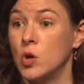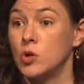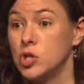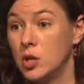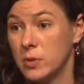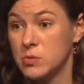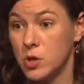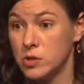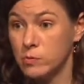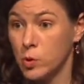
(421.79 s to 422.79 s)
whole genome
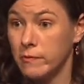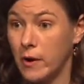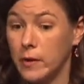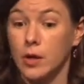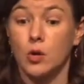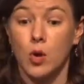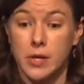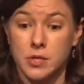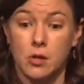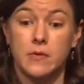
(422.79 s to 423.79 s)
expression profiling
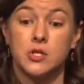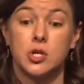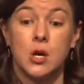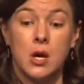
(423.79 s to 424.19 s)
across all of these